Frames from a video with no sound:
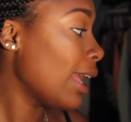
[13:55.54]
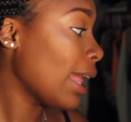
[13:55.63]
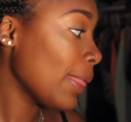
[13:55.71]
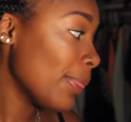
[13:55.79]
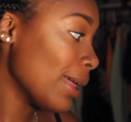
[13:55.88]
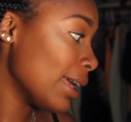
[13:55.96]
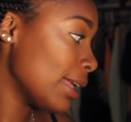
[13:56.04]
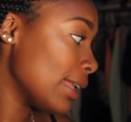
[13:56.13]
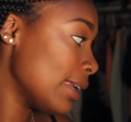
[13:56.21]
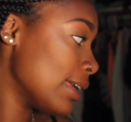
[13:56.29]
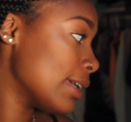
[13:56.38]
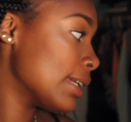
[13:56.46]
and
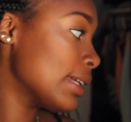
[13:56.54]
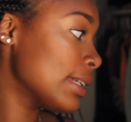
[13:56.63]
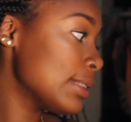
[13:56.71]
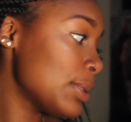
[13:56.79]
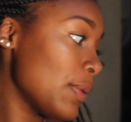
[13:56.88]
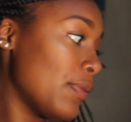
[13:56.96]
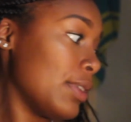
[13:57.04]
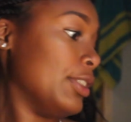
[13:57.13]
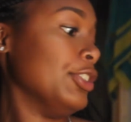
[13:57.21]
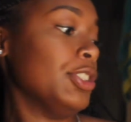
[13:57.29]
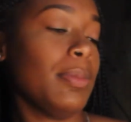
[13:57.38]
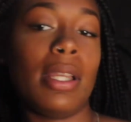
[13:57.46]
then to
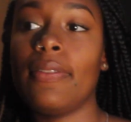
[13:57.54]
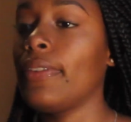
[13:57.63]
finish my